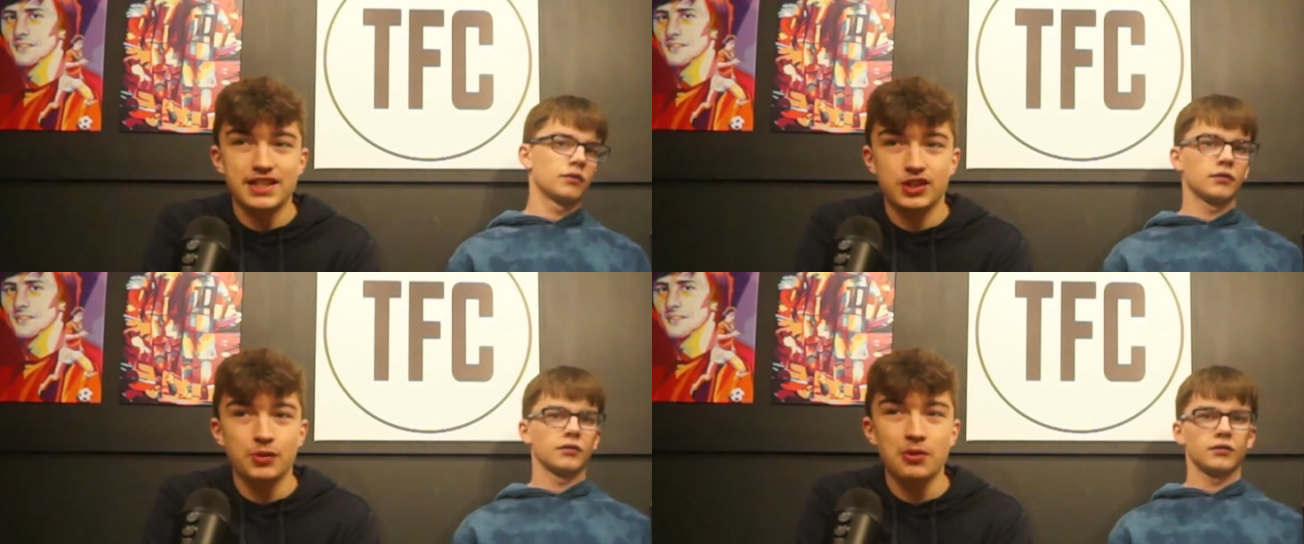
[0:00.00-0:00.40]
Speaker 1: as
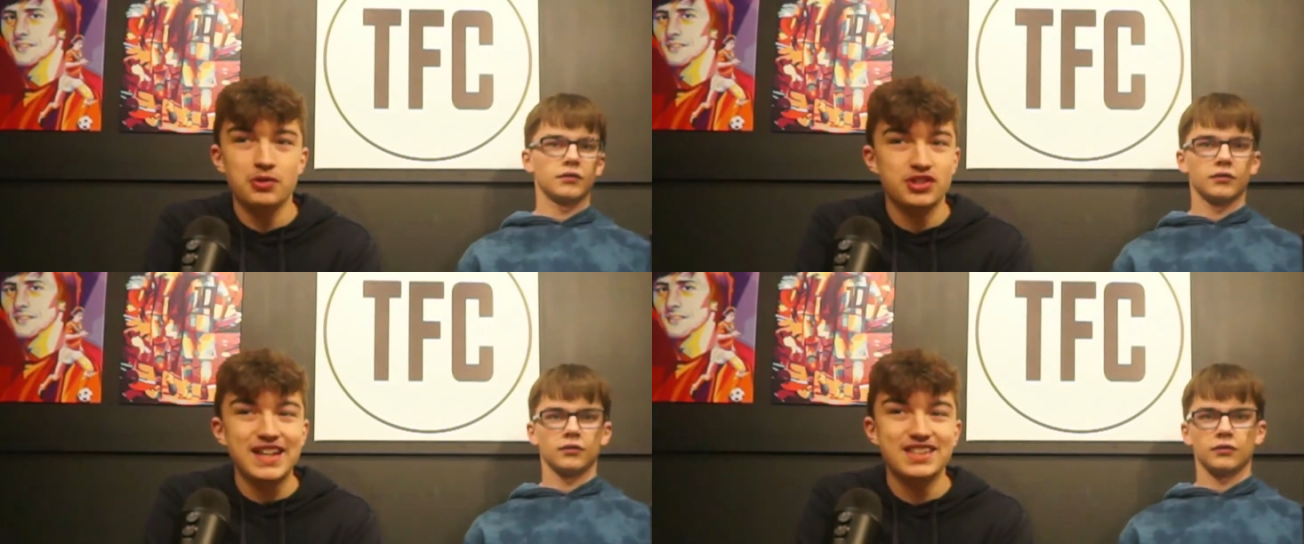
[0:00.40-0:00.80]
well.
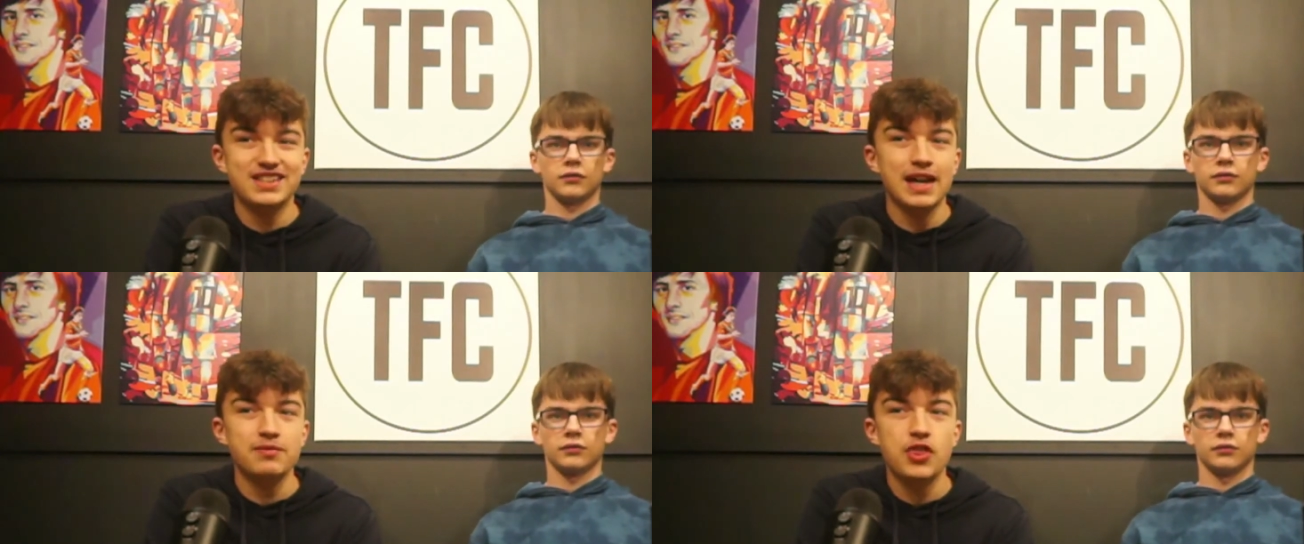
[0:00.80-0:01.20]
Six
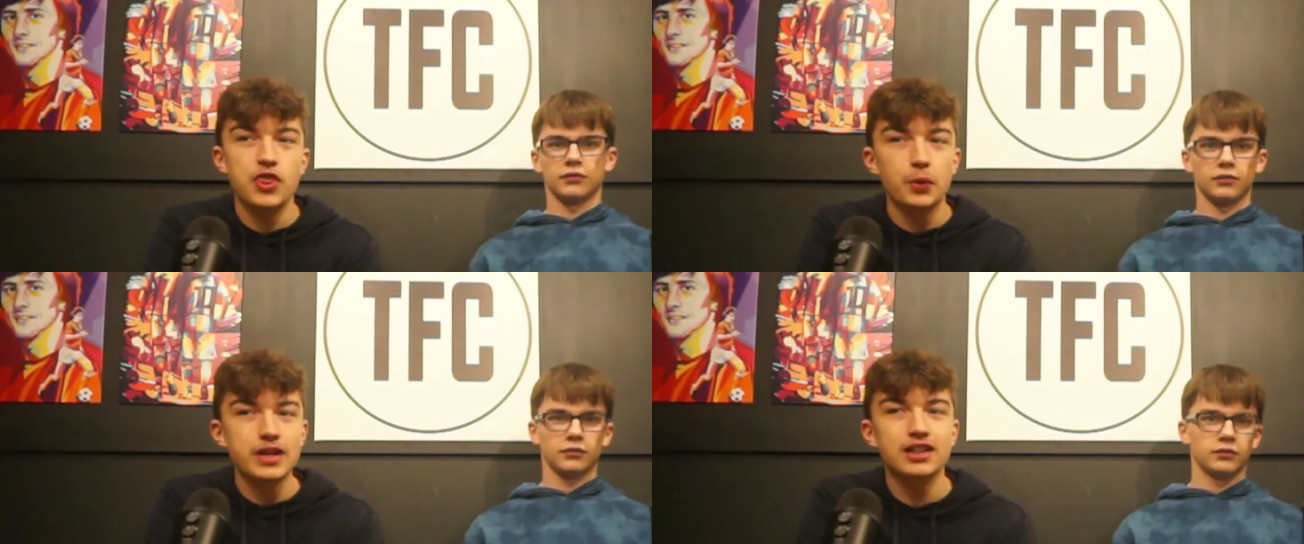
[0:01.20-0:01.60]
games,
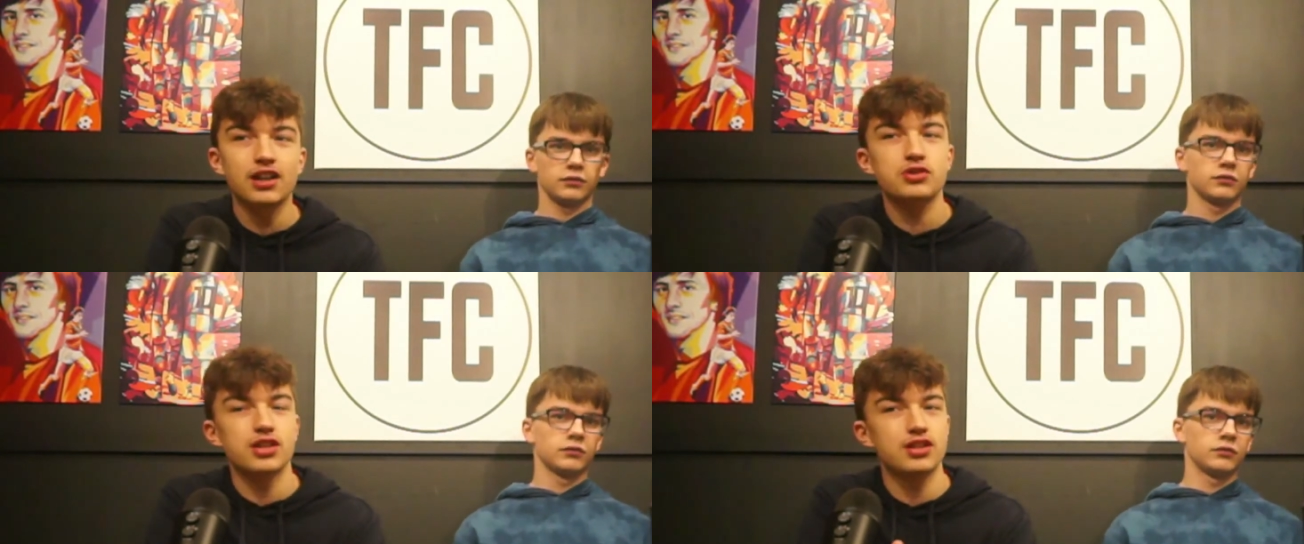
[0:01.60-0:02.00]
three
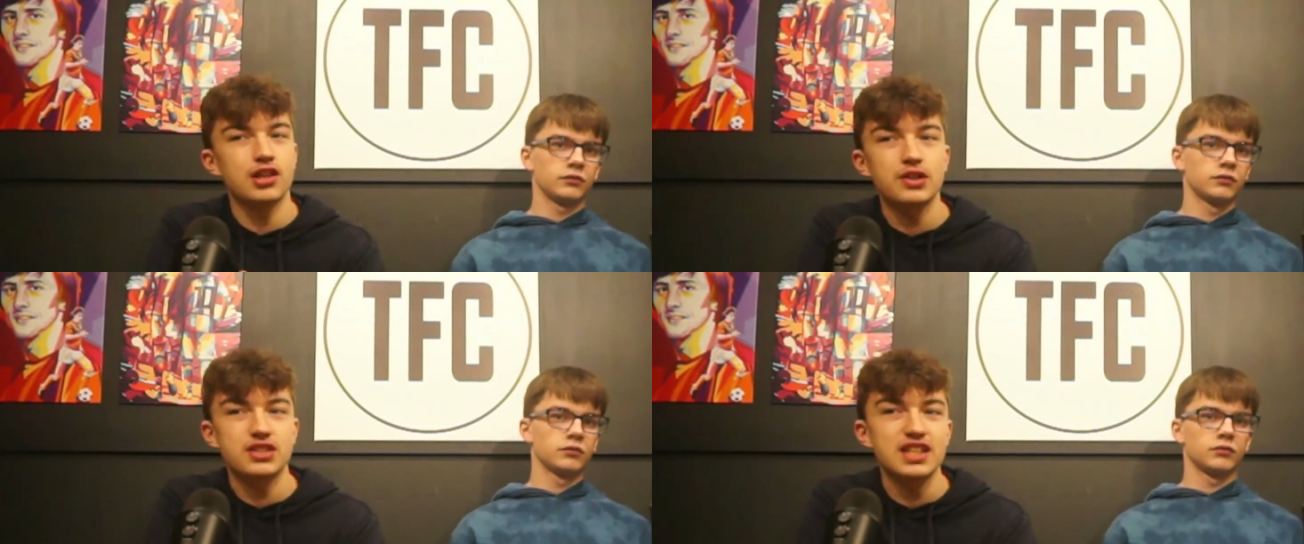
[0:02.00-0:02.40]
goals, no
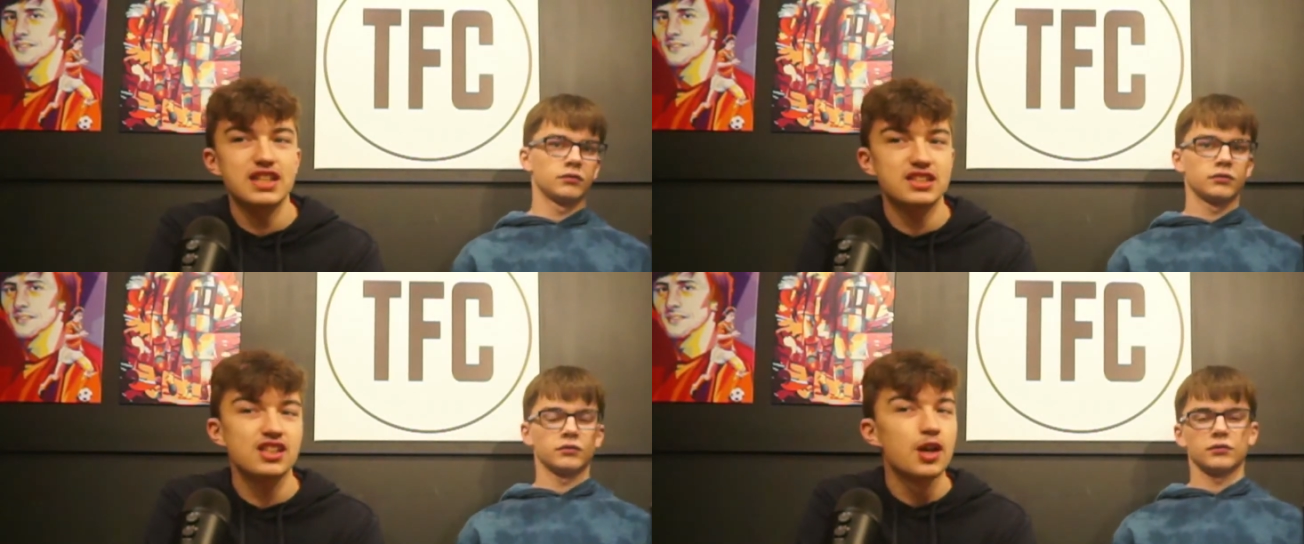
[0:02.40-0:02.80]
assists
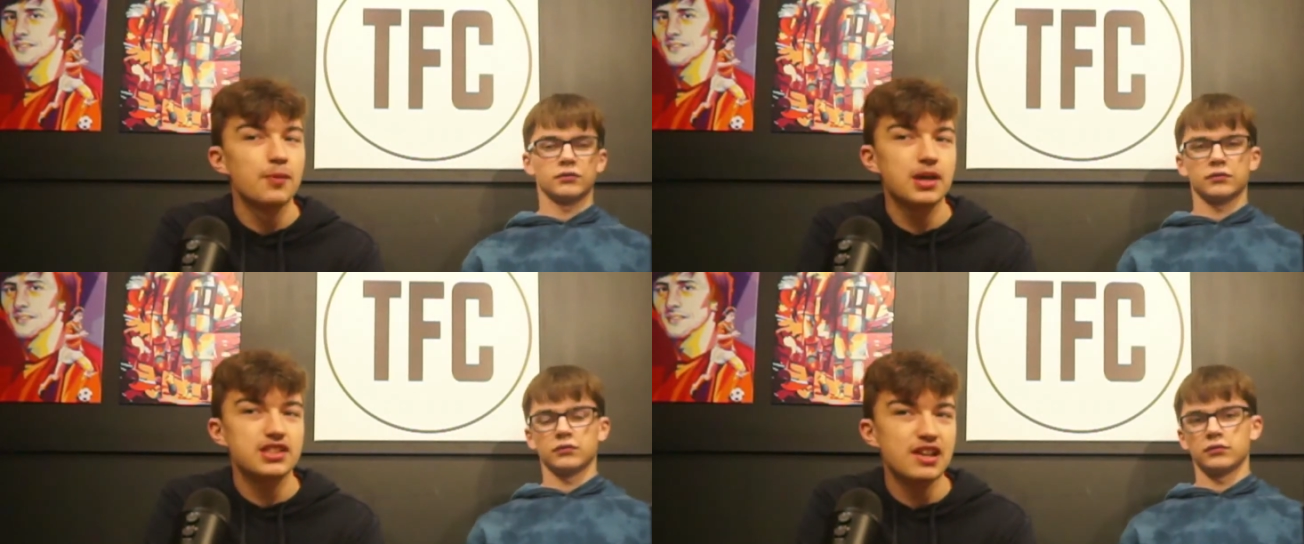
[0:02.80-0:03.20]
but a
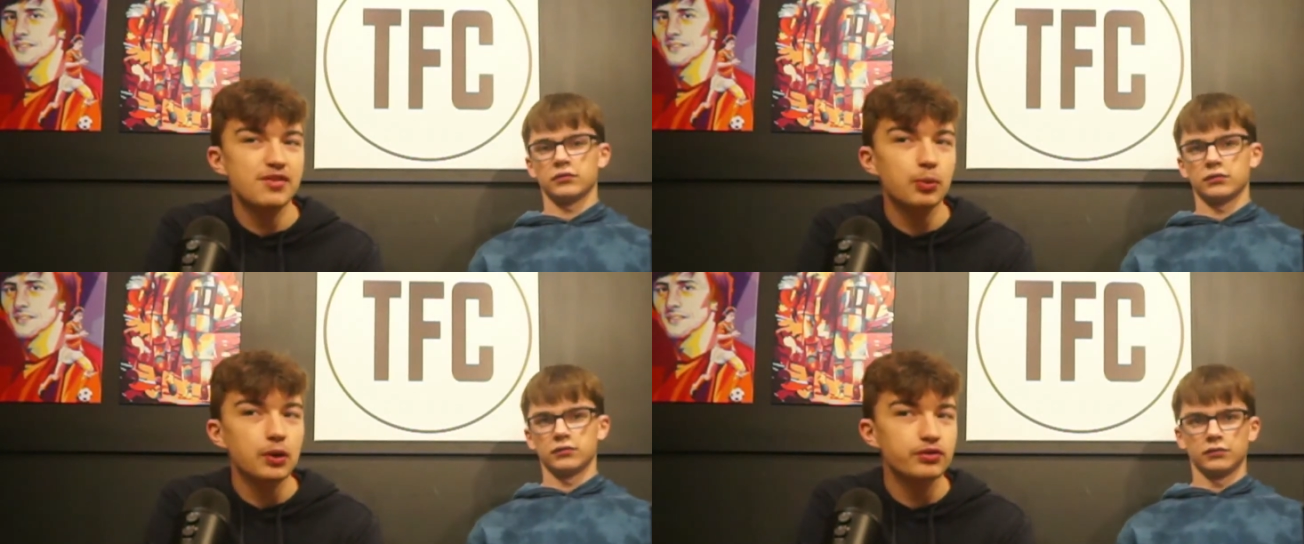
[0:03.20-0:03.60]

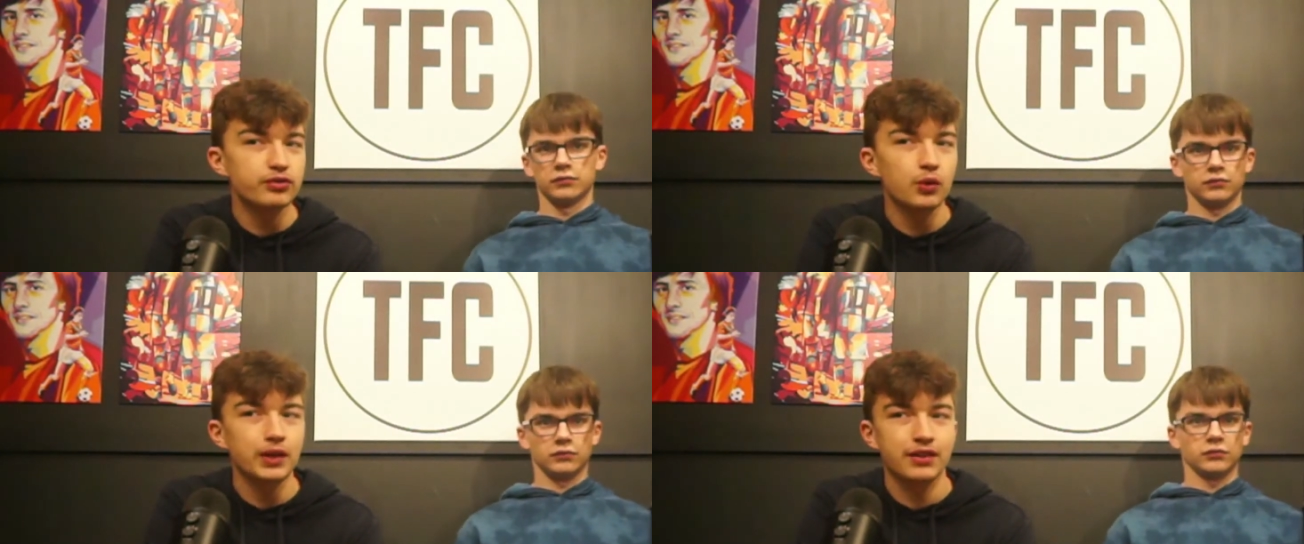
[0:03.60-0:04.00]

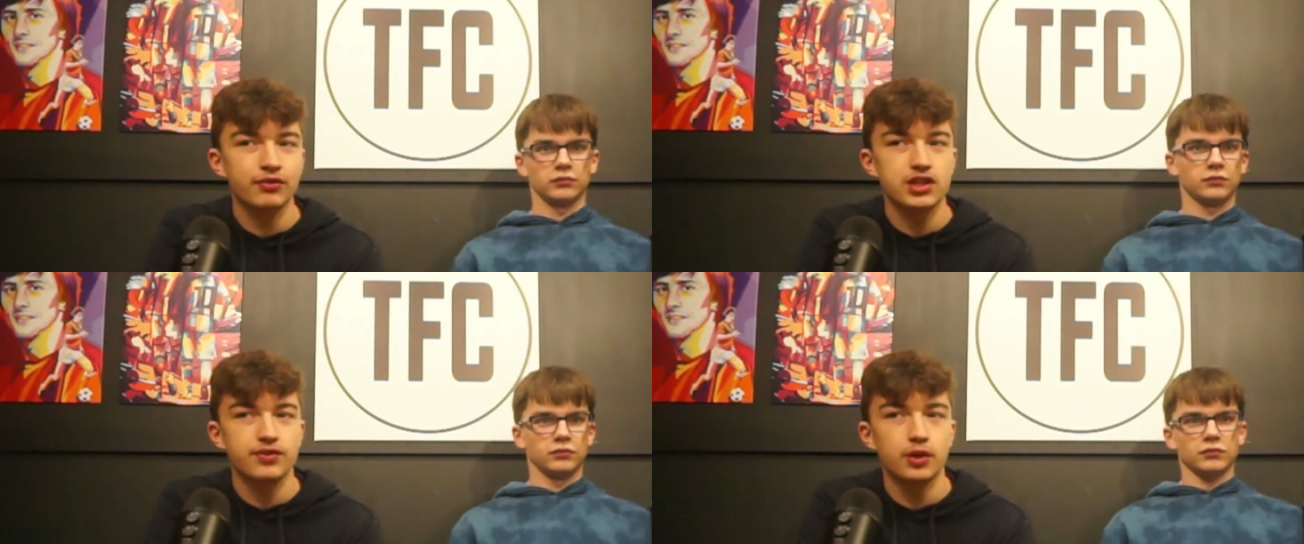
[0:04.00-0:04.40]
7.41 average
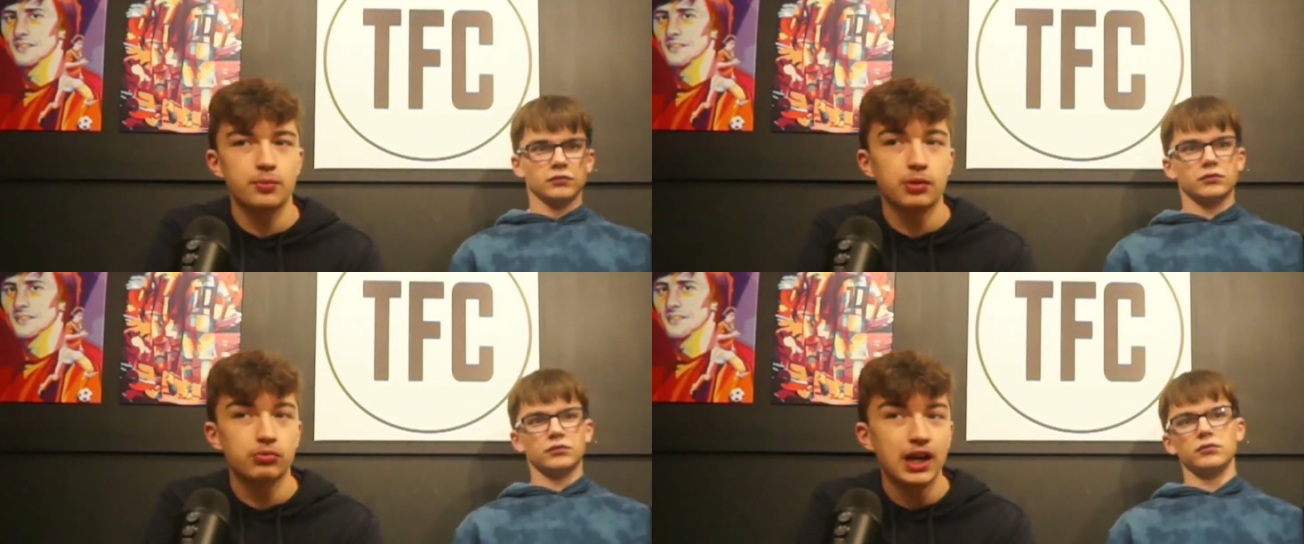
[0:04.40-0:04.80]
FotMob
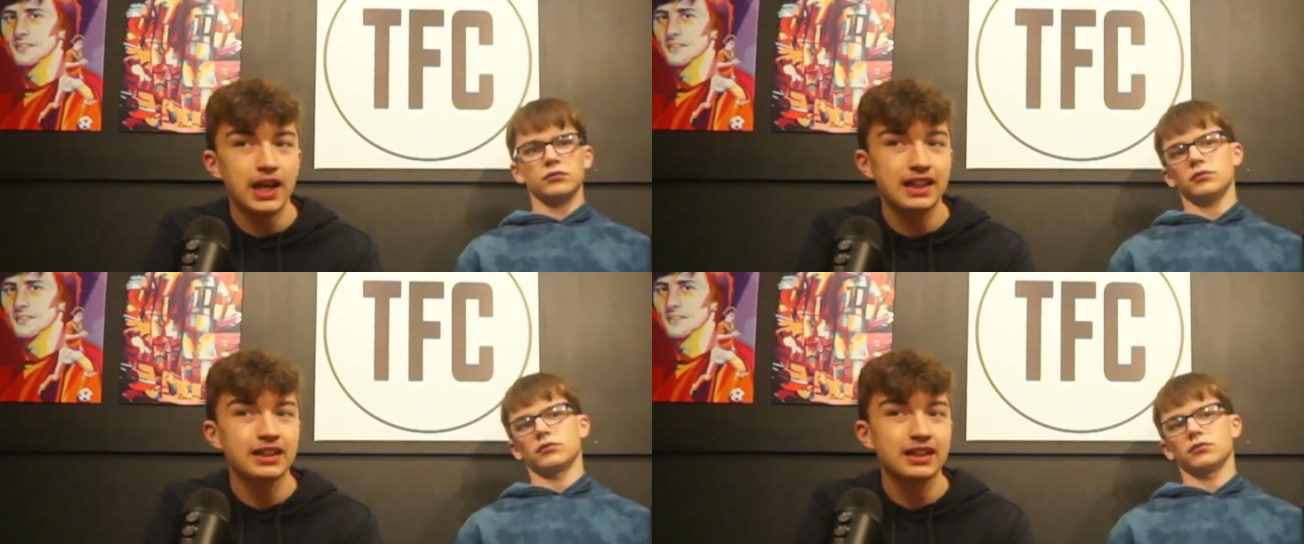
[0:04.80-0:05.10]
rating